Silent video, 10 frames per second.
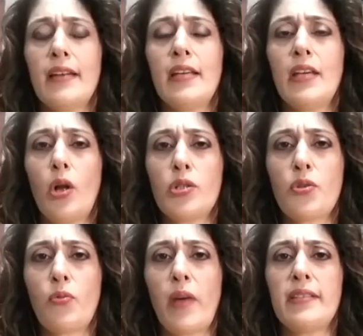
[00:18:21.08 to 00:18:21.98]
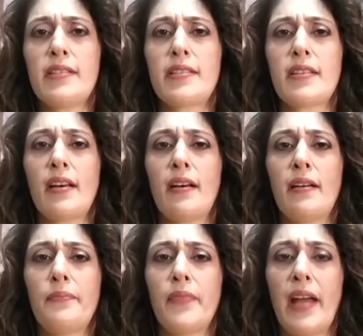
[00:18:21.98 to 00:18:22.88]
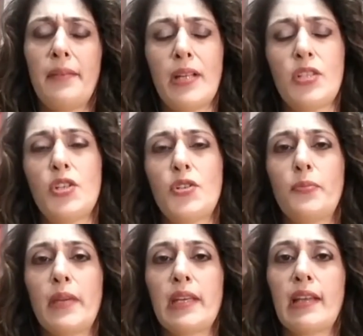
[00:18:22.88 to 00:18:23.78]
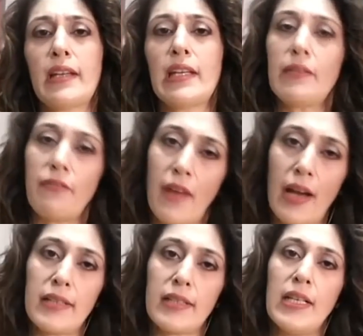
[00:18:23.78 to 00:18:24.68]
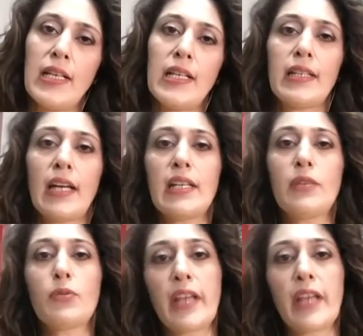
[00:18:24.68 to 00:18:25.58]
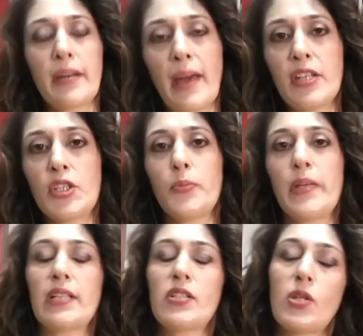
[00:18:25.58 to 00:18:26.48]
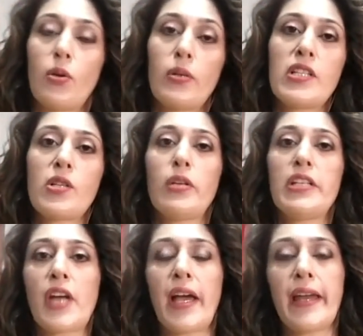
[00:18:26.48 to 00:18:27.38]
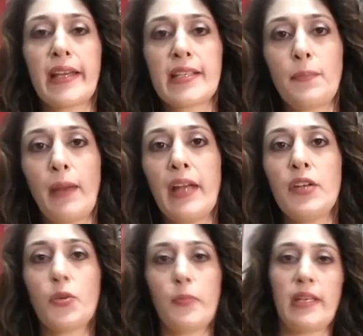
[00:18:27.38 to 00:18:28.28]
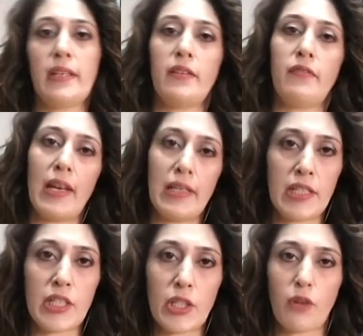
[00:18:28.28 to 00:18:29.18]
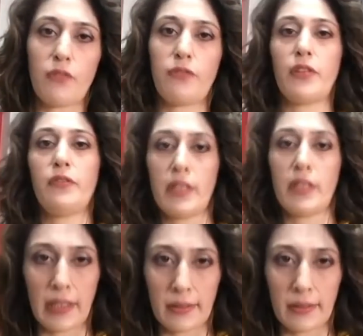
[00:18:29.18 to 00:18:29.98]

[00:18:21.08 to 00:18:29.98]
he also once had mentioned to me that he felt that he would get married to me and slowly, slowly try and explain to me the validity of converting.